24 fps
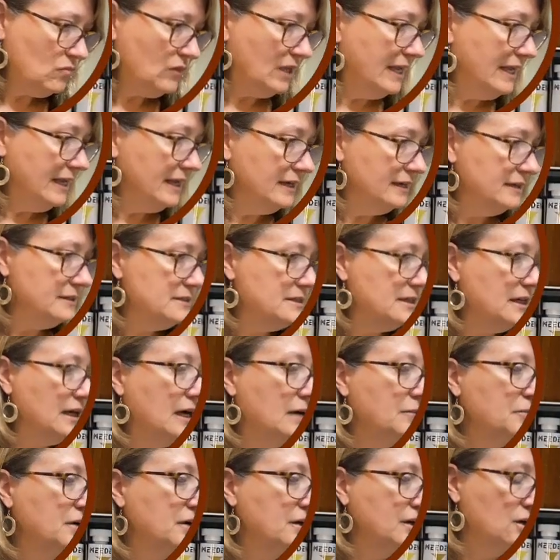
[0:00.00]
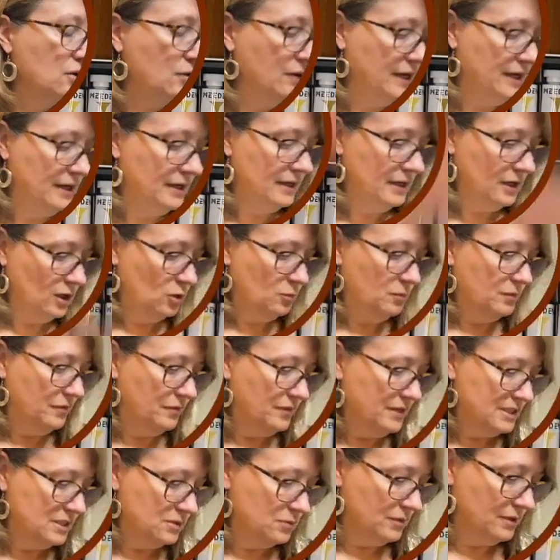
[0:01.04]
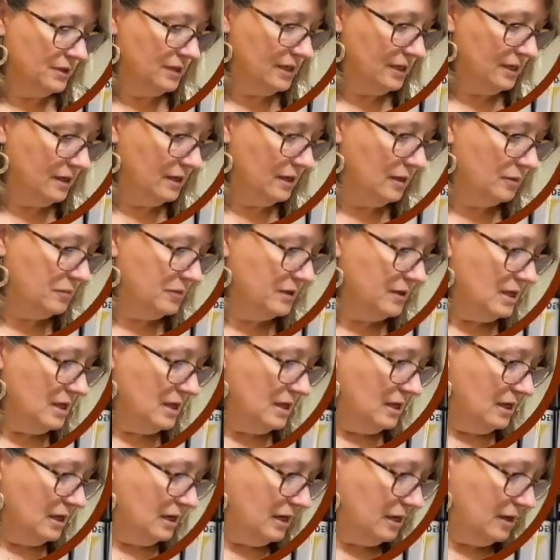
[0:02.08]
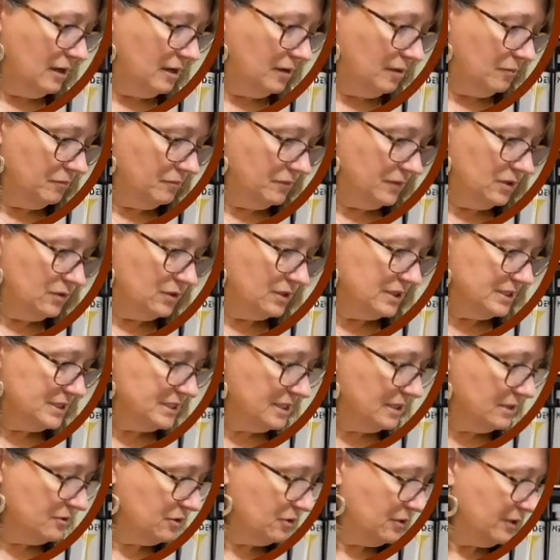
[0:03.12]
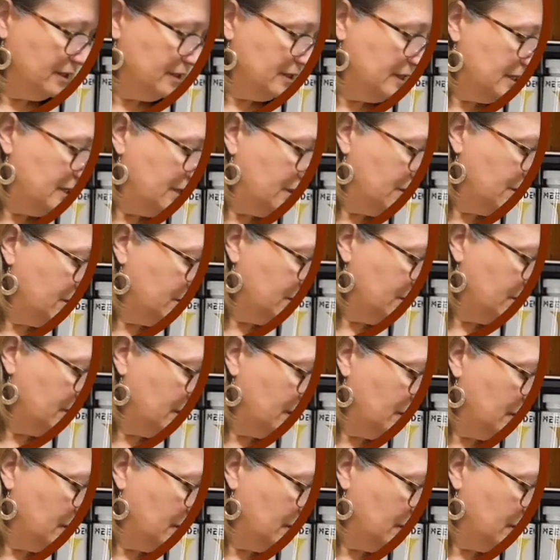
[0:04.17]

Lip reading: And I'm going to go ahead and open this one up. You can see they're in here,